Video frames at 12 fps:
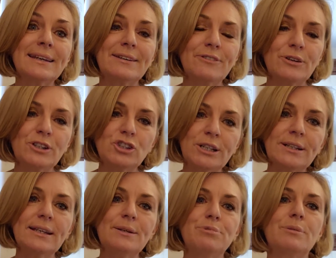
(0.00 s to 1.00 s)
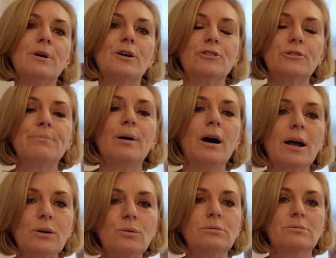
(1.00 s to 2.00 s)
very gently promotes
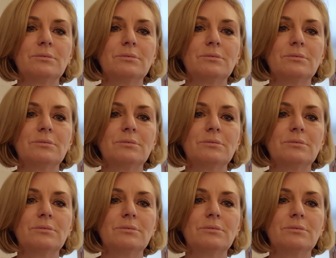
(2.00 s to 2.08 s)
bile